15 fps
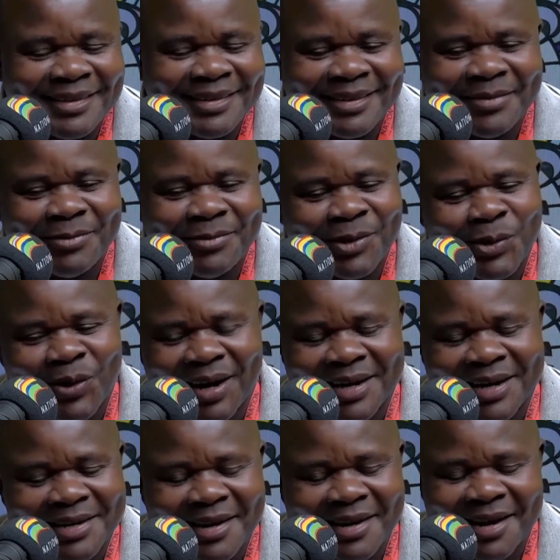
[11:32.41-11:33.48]
Cooperative
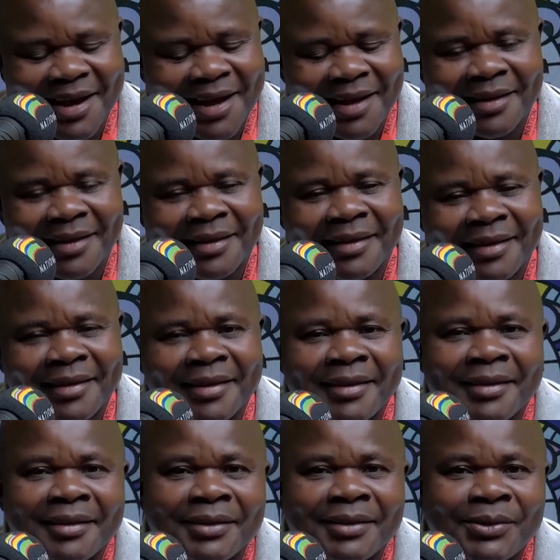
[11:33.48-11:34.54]
and the CICs would
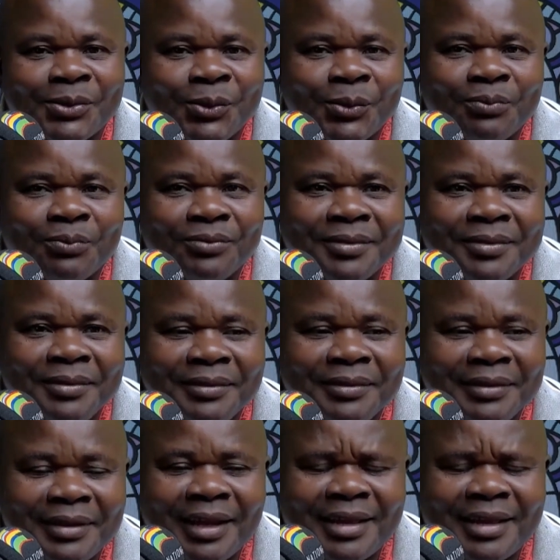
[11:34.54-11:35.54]
be giving you much more.